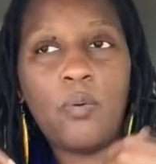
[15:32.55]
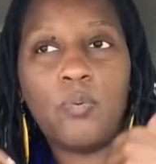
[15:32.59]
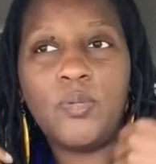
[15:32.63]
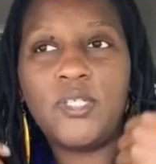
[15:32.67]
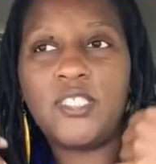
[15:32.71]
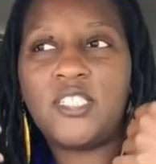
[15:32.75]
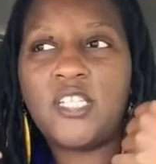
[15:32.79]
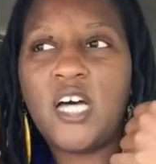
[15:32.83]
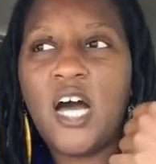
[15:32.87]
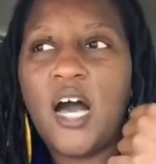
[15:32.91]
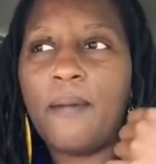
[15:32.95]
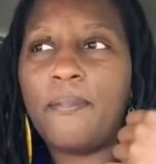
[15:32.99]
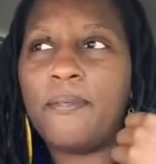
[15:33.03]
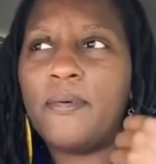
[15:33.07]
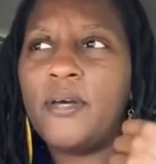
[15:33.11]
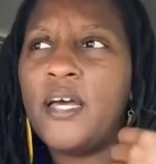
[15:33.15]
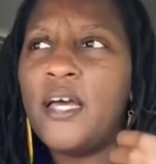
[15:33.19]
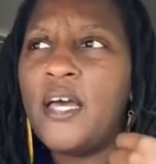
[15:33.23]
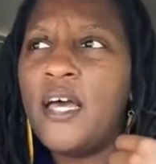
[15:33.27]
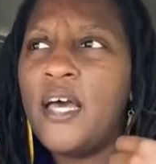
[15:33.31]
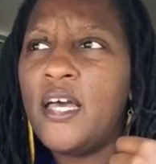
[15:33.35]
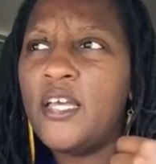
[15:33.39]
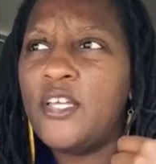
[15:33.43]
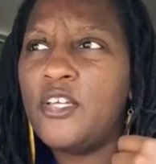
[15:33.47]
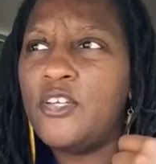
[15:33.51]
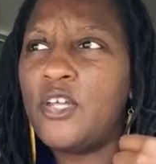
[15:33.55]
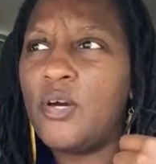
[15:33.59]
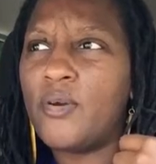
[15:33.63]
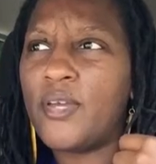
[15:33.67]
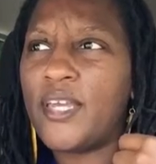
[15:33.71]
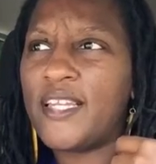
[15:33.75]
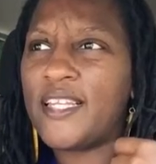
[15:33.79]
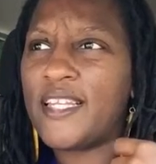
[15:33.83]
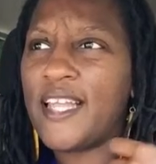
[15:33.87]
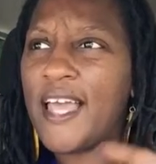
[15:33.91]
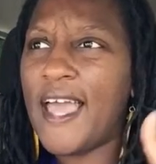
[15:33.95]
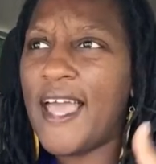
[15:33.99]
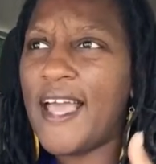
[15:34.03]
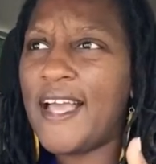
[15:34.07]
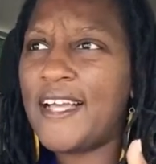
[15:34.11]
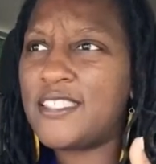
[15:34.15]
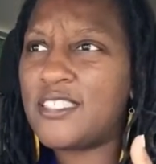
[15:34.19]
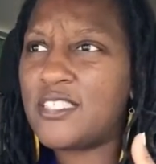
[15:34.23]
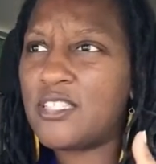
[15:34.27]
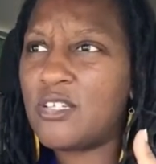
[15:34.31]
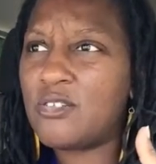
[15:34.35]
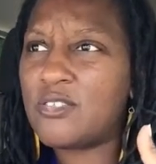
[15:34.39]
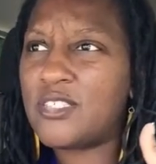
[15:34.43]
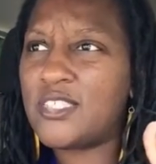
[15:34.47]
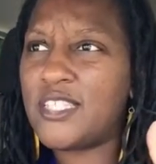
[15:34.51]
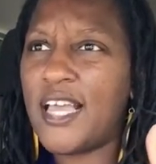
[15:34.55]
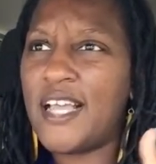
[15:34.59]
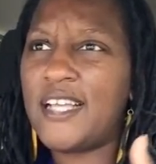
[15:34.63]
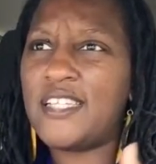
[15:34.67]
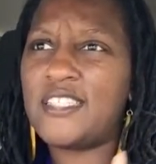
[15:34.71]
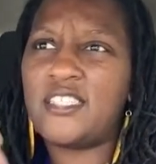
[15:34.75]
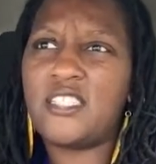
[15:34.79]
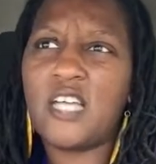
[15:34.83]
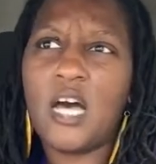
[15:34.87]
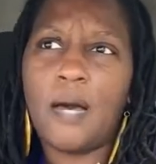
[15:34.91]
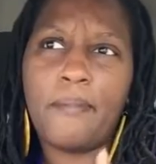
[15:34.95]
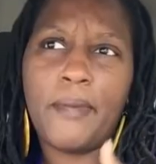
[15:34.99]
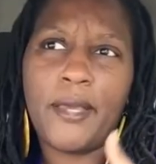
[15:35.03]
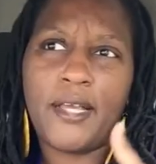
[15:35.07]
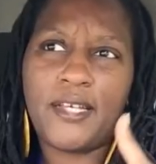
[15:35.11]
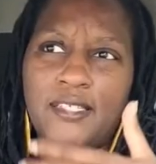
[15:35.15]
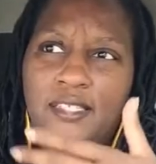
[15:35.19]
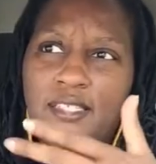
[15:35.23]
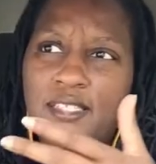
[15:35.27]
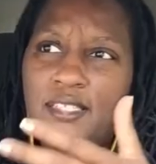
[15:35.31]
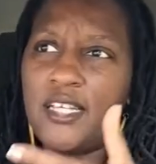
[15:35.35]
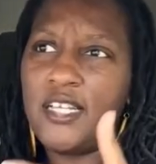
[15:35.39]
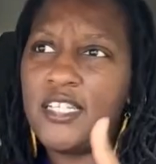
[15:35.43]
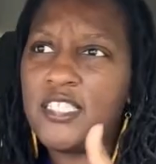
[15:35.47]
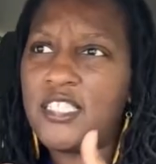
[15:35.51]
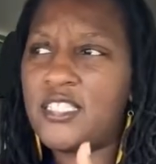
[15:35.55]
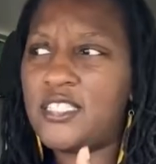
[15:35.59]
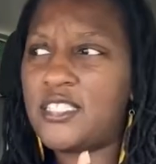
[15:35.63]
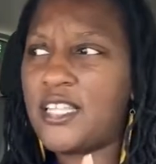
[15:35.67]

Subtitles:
We stop, getting answers. Things stop making sense.